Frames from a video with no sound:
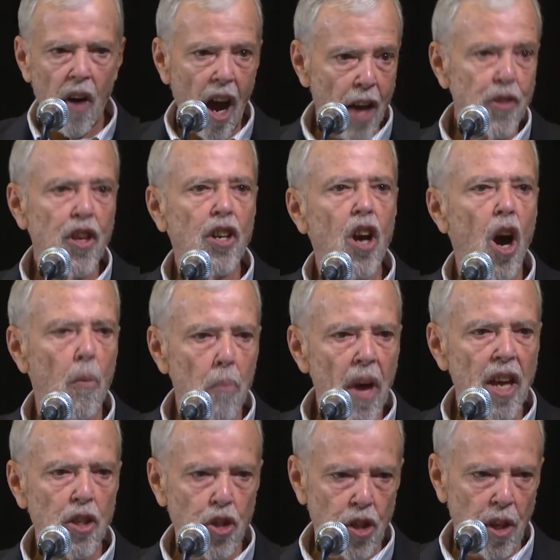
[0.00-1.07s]
I think,
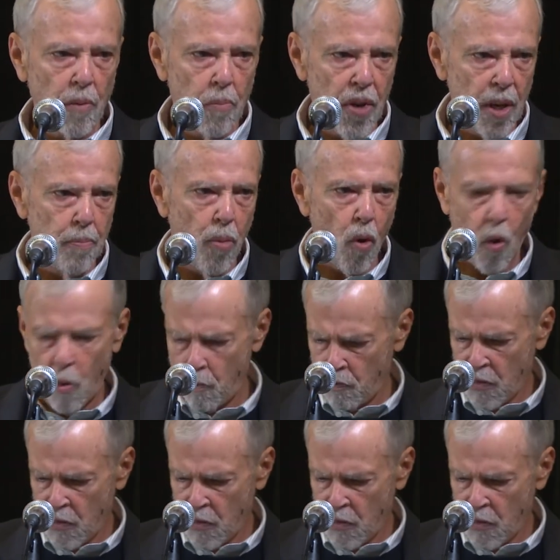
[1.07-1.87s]
amazing people.